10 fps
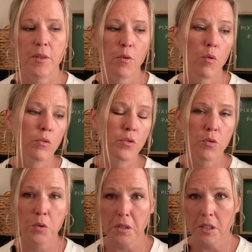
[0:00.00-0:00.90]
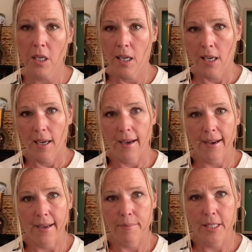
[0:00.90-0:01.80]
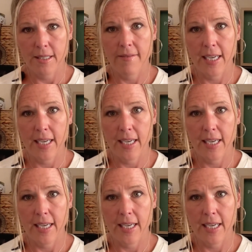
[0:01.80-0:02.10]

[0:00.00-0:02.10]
of the old school Disney